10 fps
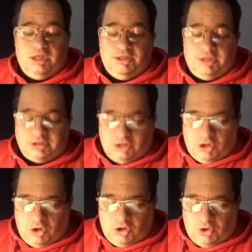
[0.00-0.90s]
That's
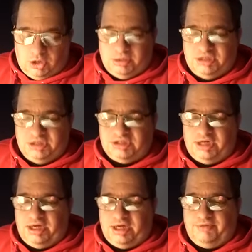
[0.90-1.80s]
all I'm going to
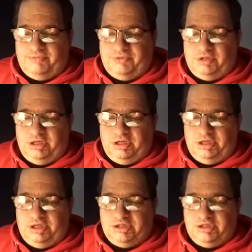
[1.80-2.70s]
say
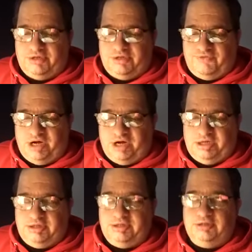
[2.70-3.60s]
is find